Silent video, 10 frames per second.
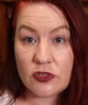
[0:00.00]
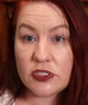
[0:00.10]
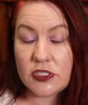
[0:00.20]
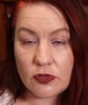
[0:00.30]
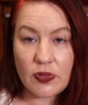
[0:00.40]
So
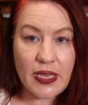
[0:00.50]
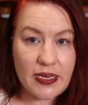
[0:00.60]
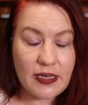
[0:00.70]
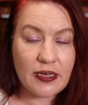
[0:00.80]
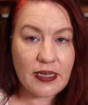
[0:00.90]
you're still
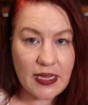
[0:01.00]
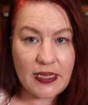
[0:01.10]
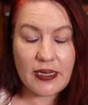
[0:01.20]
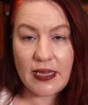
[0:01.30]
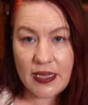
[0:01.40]
eating and
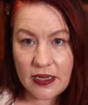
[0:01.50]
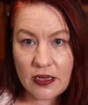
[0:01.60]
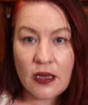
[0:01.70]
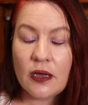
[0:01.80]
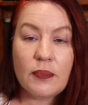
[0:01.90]
eating and
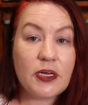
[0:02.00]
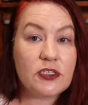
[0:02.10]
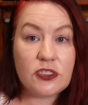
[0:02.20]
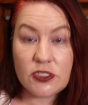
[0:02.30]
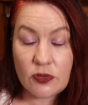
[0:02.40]
eating
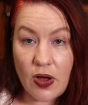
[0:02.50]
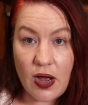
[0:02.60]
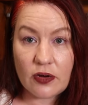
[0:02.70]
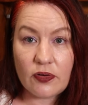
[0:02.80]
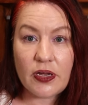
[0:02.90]
because you're still
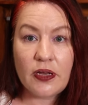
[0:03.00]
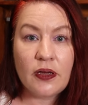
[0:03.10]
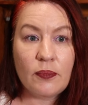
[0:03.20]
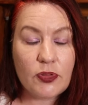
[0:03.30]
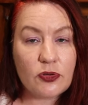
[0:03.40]
hungry,
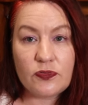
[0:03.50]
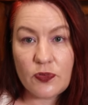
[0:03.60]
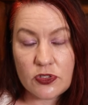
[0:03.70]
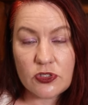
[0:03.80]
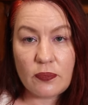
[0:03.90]
but those
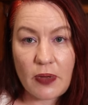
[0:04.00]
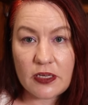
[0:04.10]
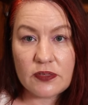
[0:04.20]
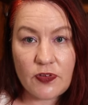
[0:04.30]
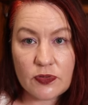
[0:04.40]
foods don't
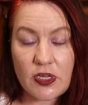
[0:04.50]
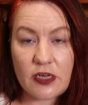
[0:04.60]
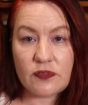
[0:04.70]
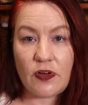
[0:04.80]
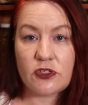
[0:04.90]
make you feel
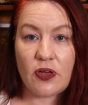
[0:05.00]
satisfied.